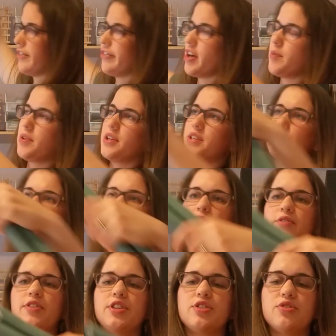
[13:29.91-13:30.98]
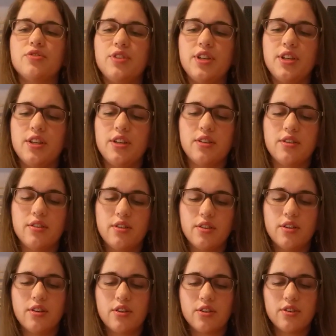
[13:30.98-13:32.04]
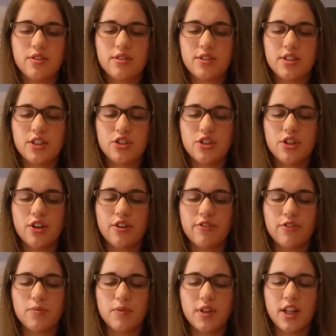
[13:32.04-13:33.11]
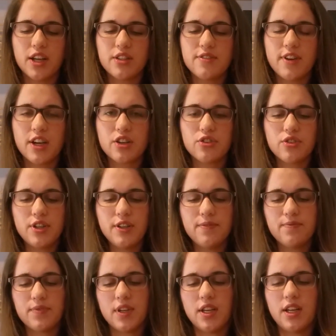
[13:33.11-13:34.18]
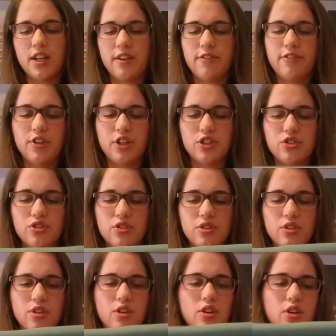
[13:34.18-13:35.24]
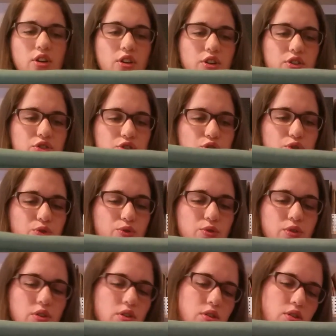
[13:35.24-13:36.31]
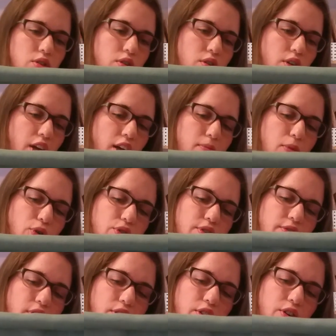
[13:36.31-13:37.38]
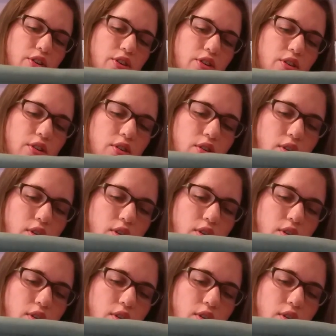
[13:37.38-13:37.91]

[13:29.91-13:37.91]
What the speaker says: Fabulous Women of History stitch along from the Clouds Factory, and I finished 2 and most of a third